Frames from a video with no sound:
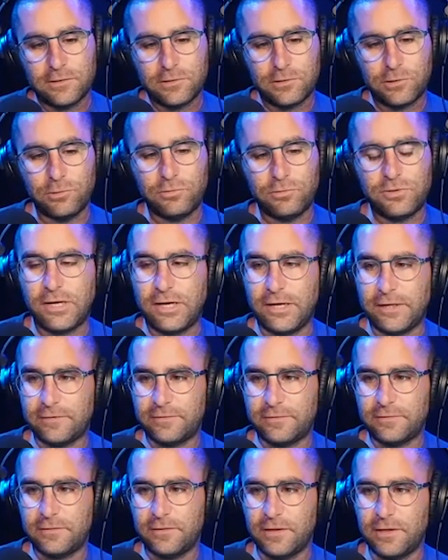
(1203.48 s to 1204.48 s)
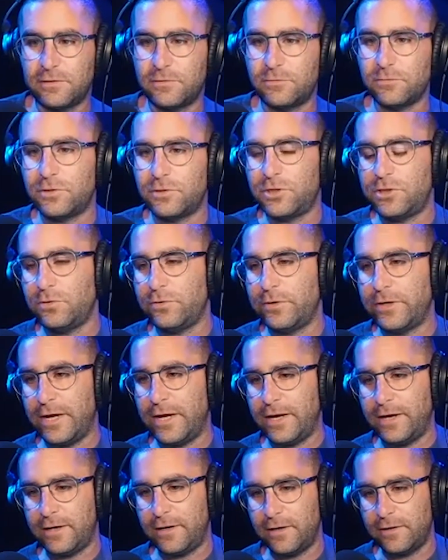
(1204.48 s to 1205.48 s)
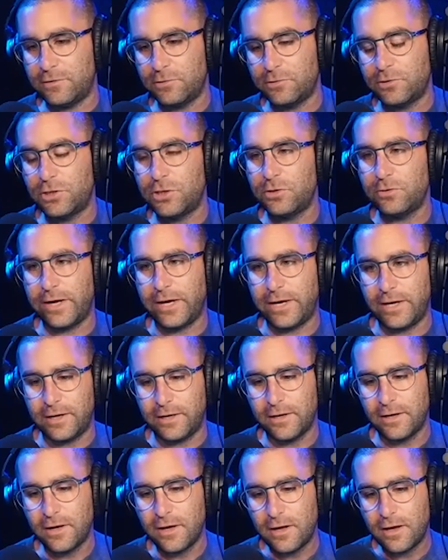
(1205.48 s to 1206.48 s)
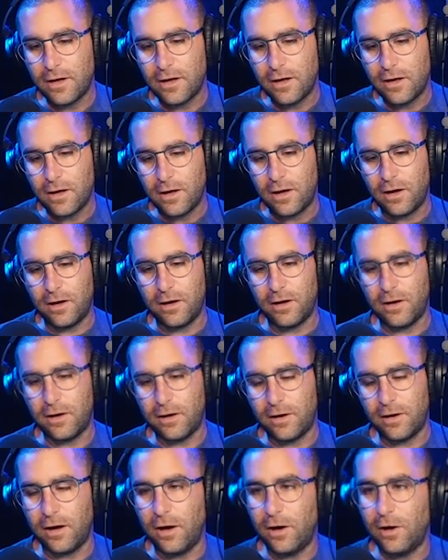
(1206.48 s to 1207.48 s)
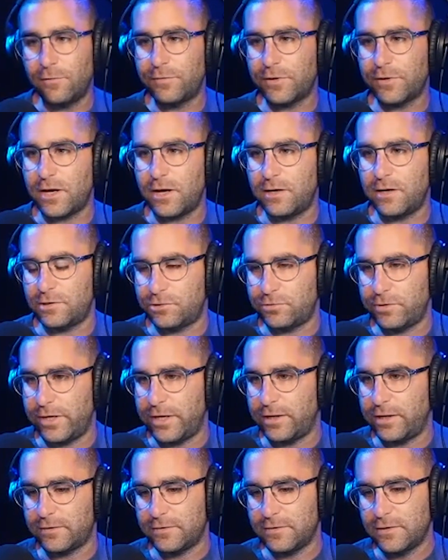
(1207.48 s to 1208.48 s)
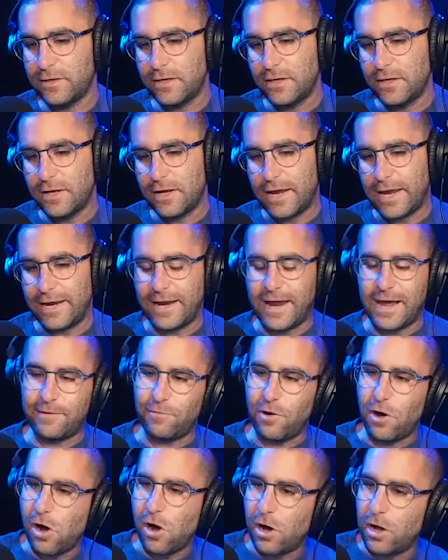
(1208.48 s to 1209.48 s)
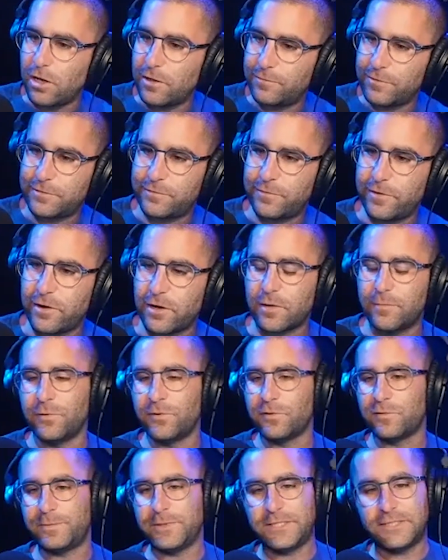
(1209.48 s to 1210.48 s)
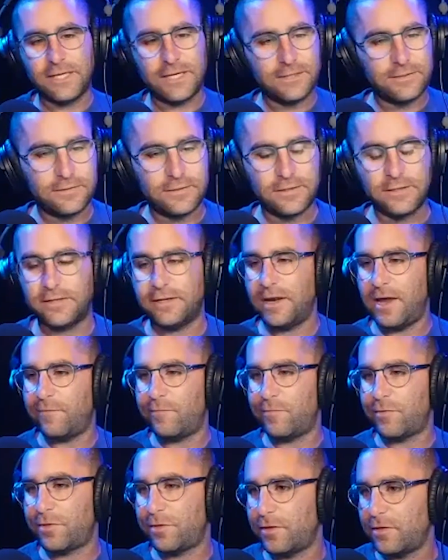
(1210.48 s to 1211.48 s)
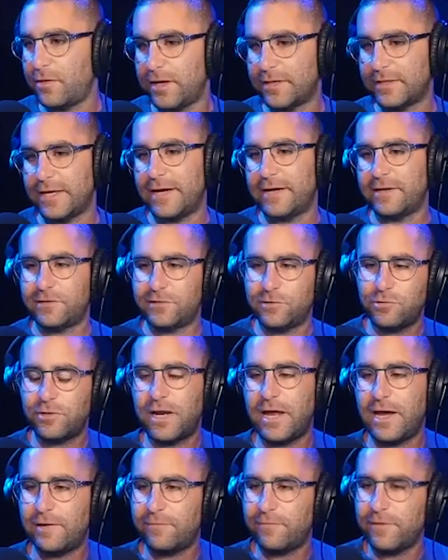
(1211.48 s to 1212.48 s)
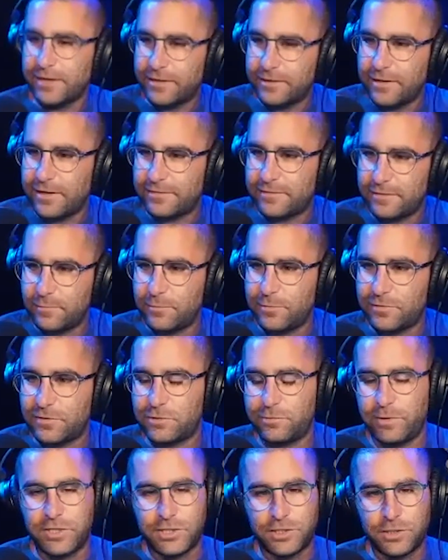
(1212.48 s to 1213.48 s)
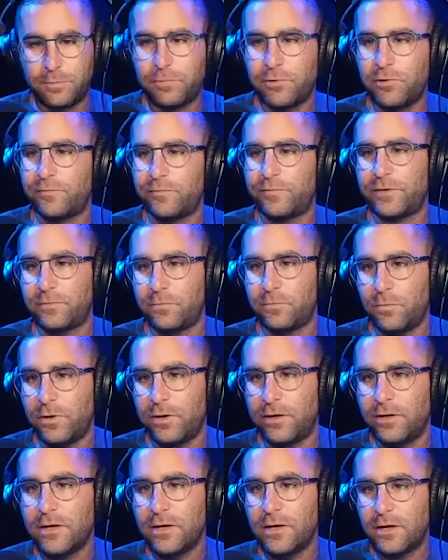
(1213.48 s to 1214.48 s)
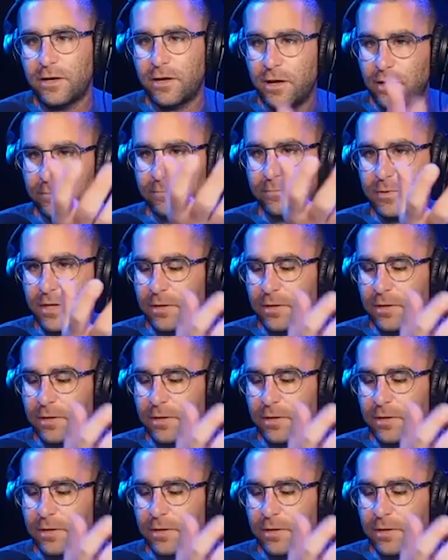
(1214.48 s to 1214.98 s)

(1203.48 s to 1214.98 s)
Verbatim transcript: to test and do Q&A and do QA uh, of a contract and have all of its variables be tested and everything like that so you can have like in that similar situation the perfect one come